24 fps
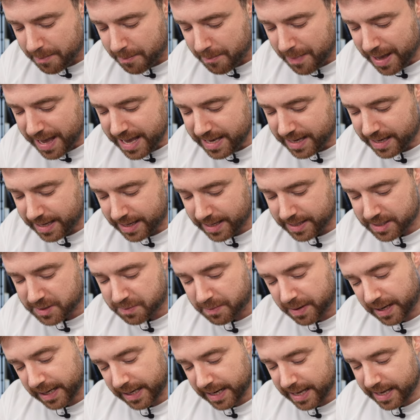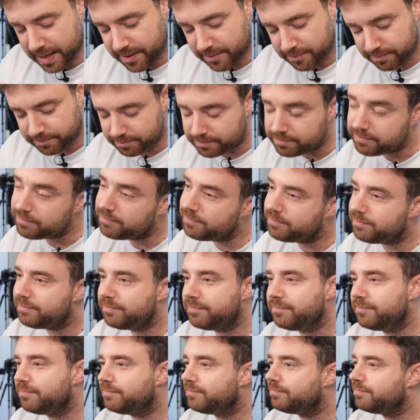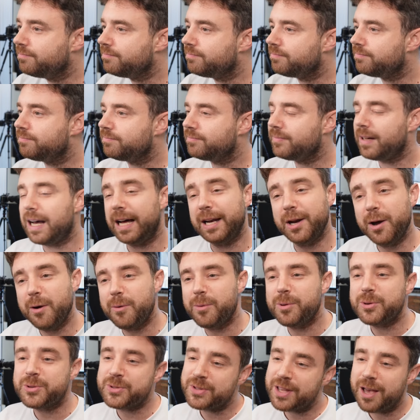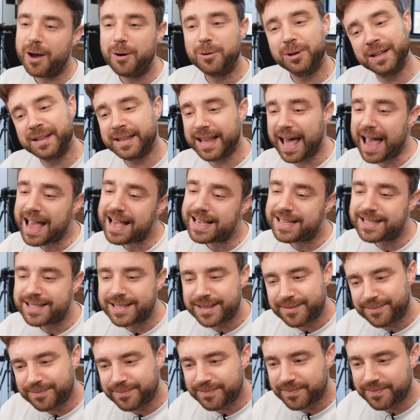make his money? I know it wasn't the Oakland A's.